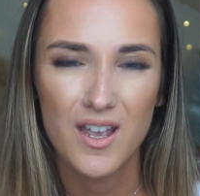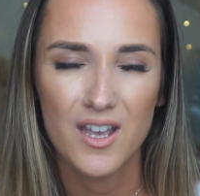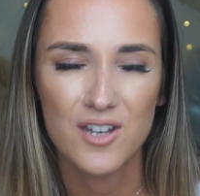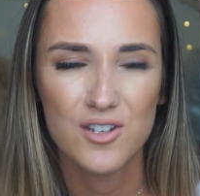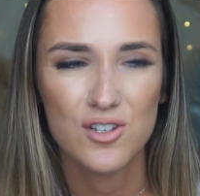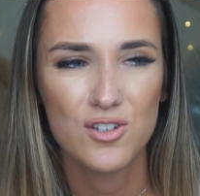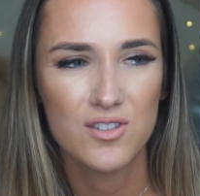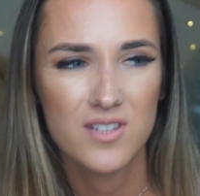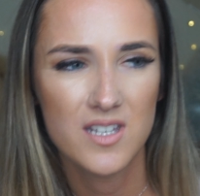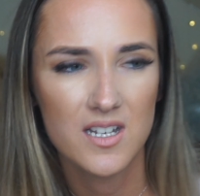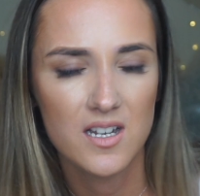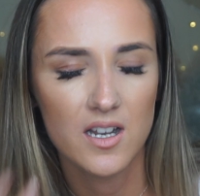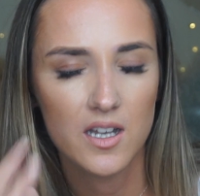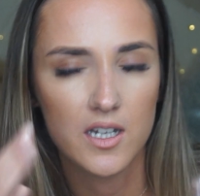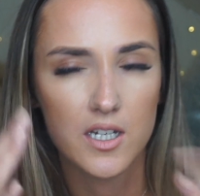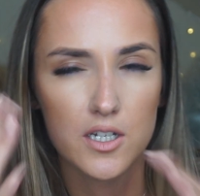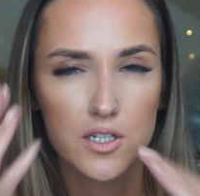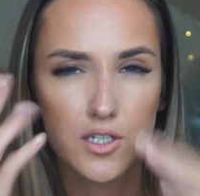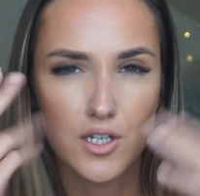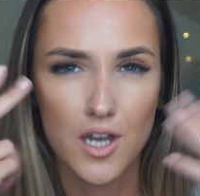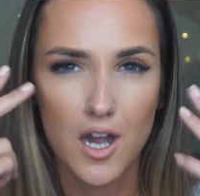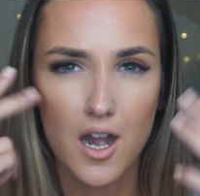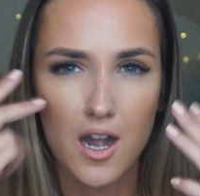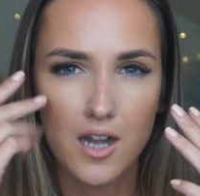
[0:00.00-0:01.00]
I just did like a
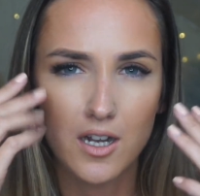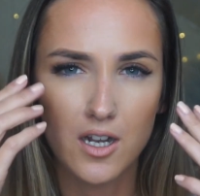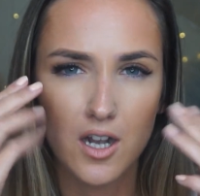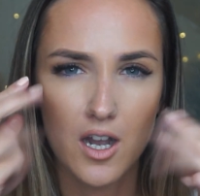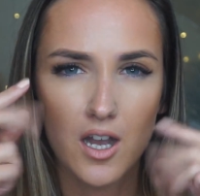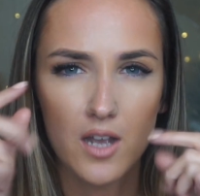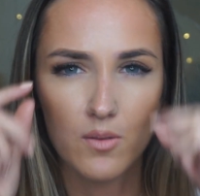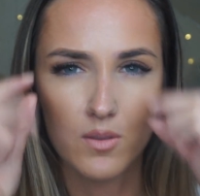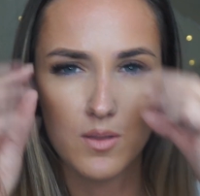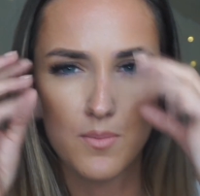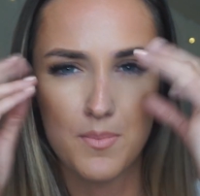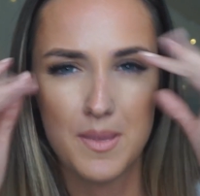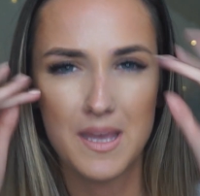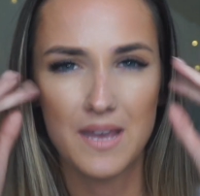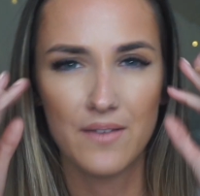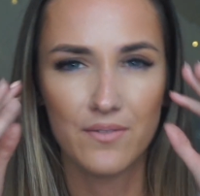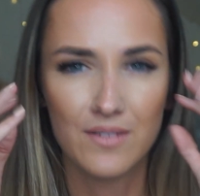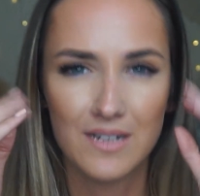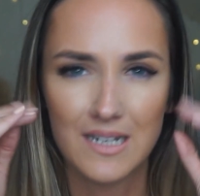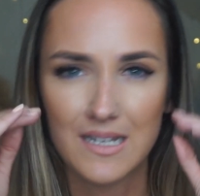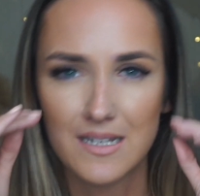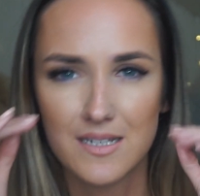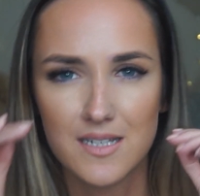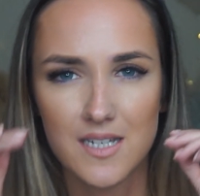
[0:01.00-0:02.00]
dark eye with a bit of
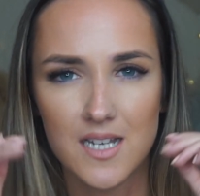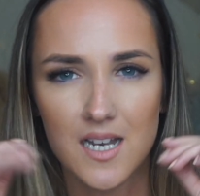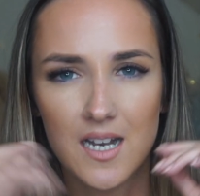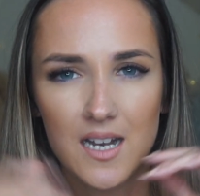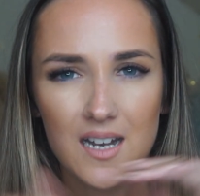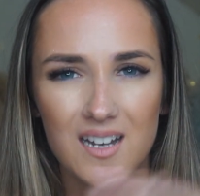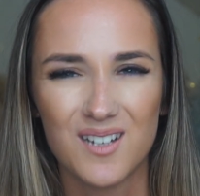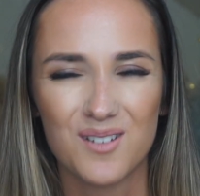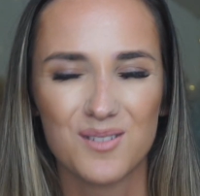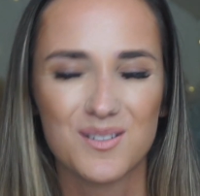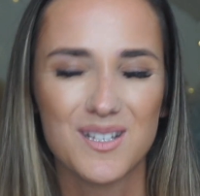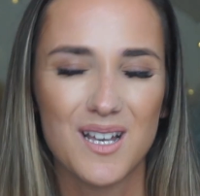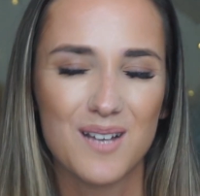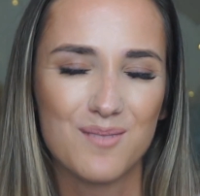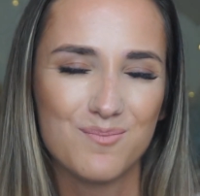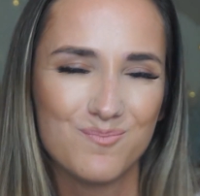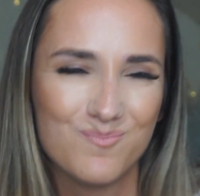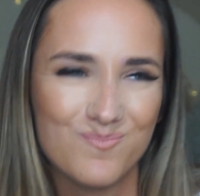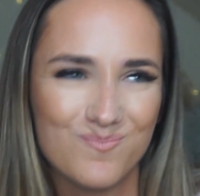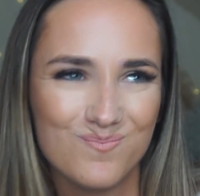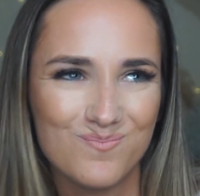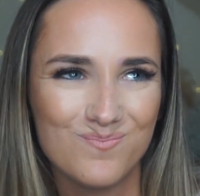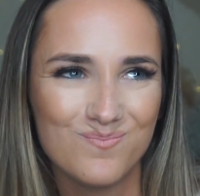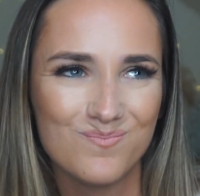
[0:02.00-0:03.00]
glitter, and I was like,
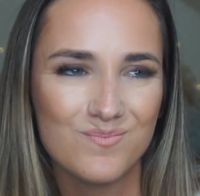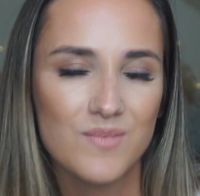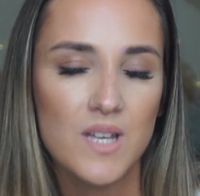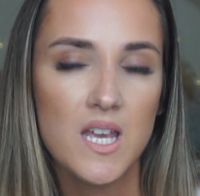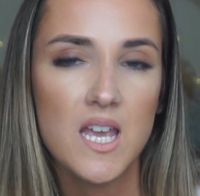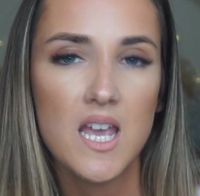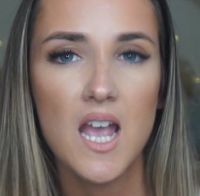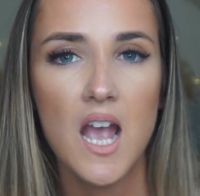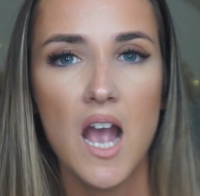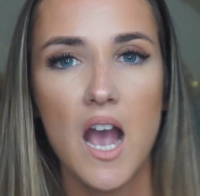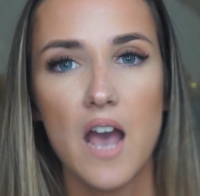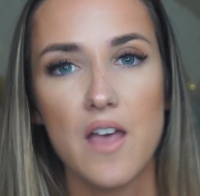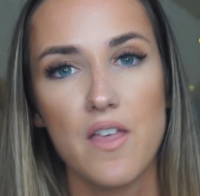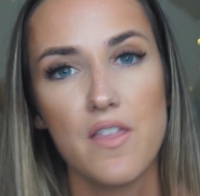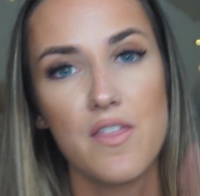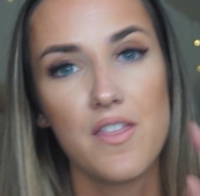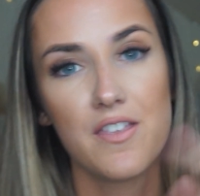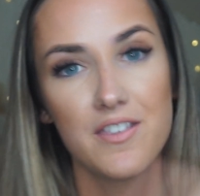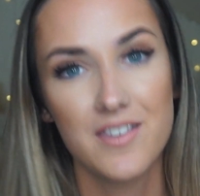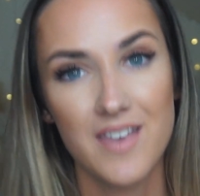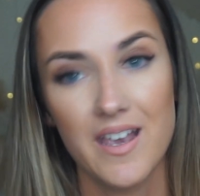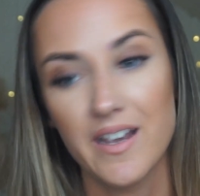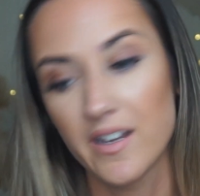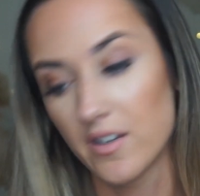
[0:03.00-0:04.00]
And then
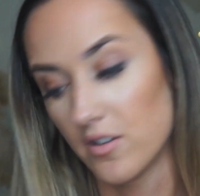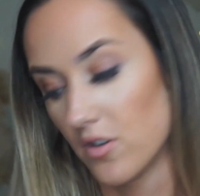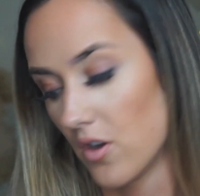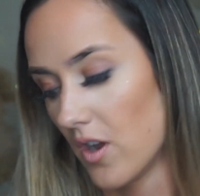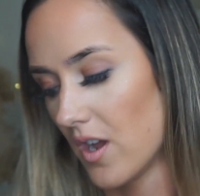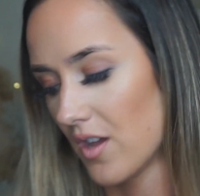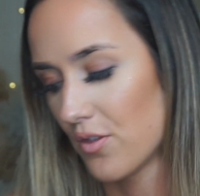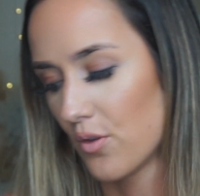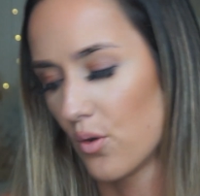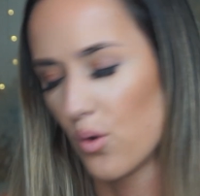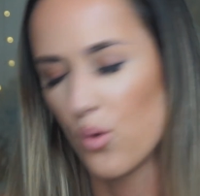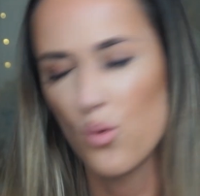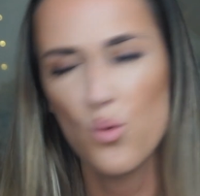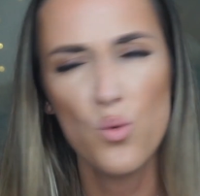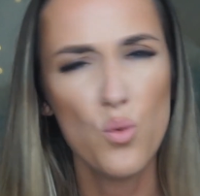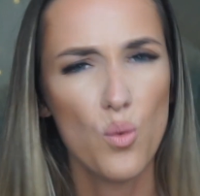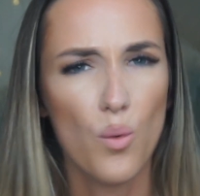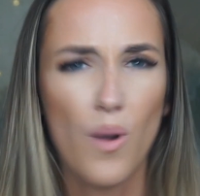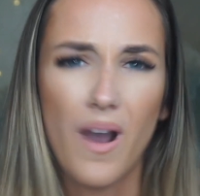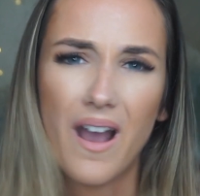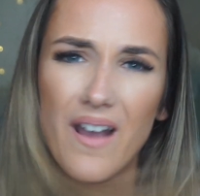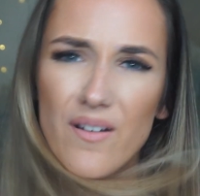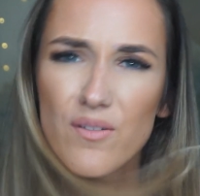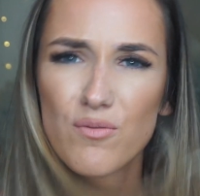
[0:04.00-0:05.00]
the second night I thought,
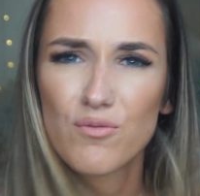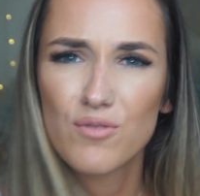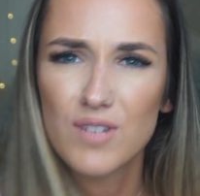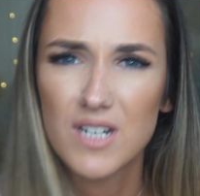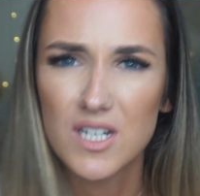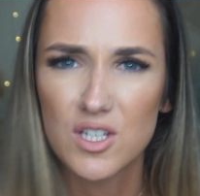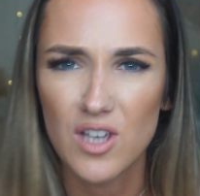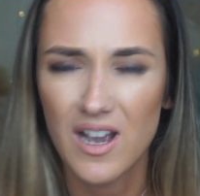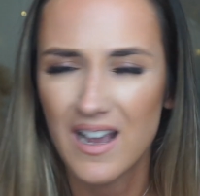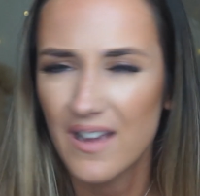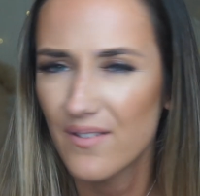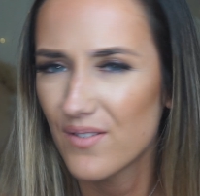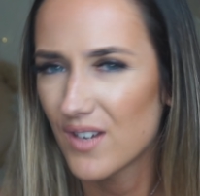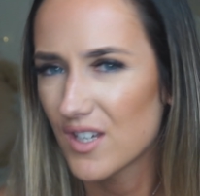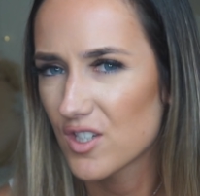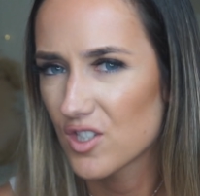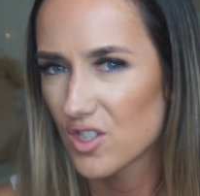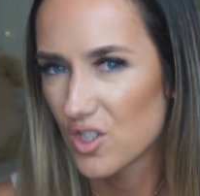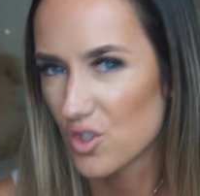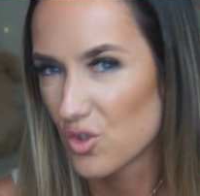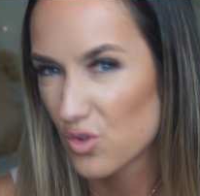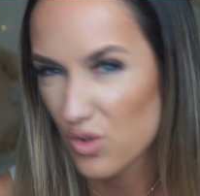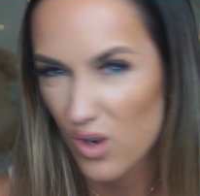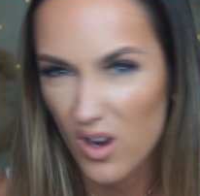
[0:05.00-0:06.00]
oh, I haven't
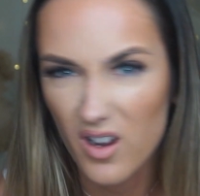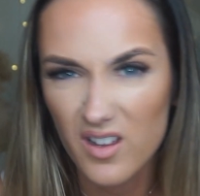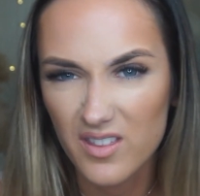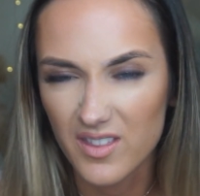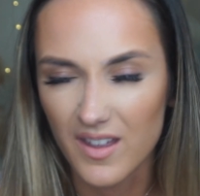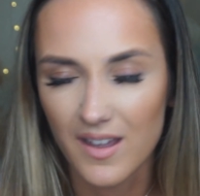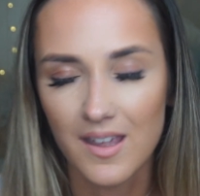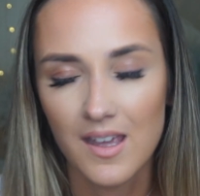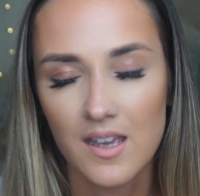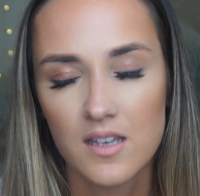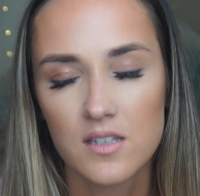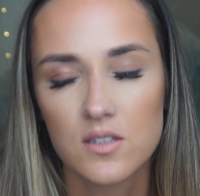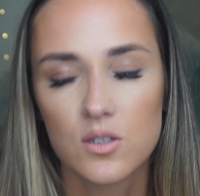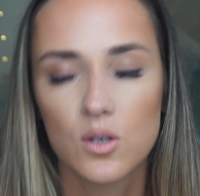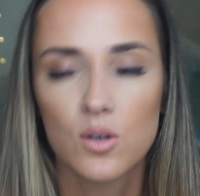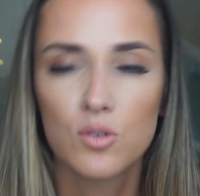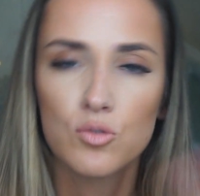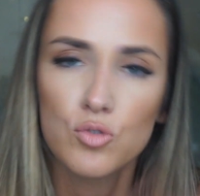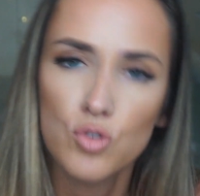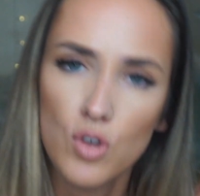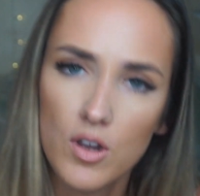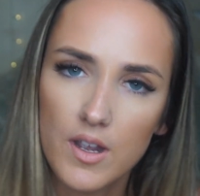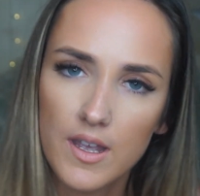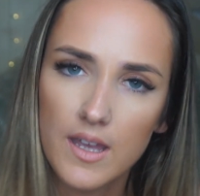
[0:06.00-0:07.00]
actually tried that yet, so I'll
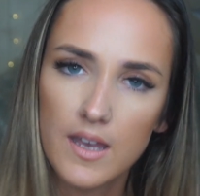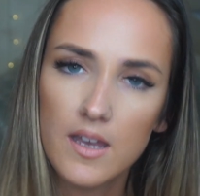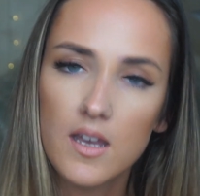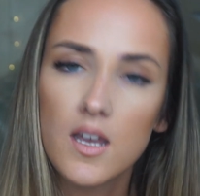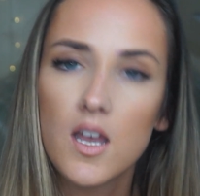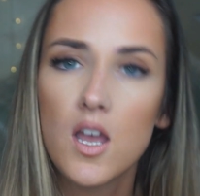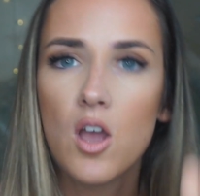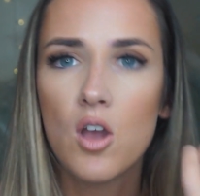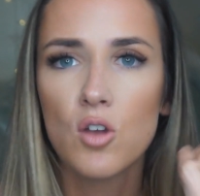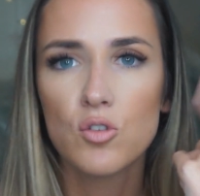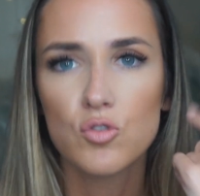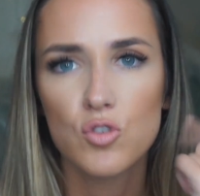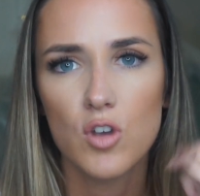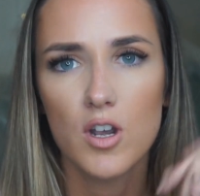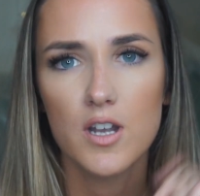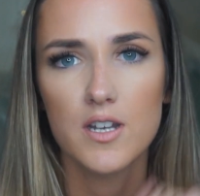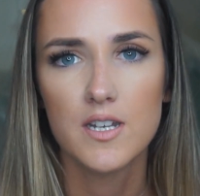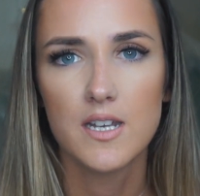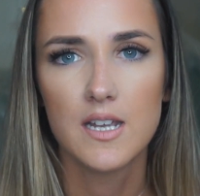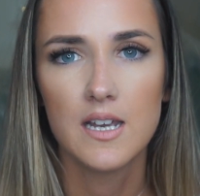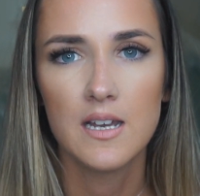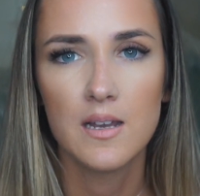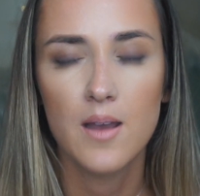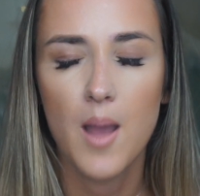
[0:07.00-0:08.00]
try it.
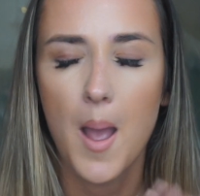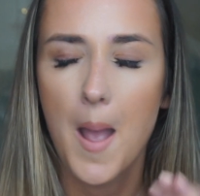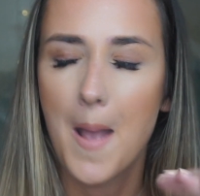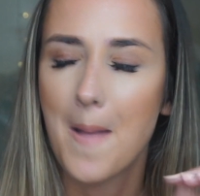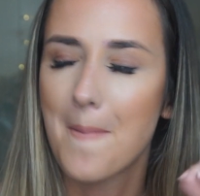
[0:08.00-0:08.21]
Tried it.